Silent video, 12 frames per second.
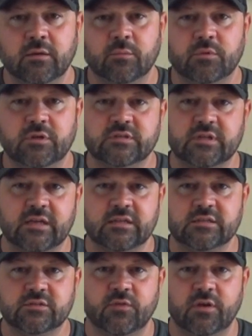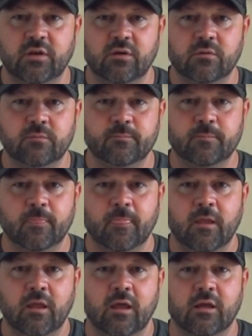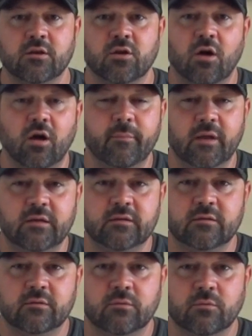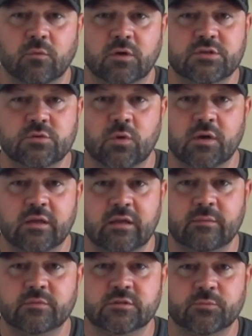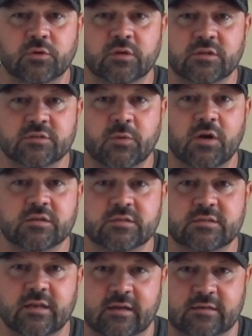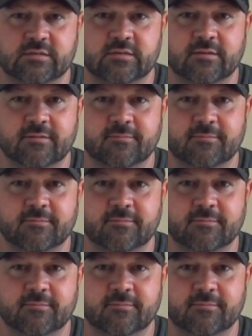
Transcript: Please like this video and comment what you want Gibbs to put in these boxes next.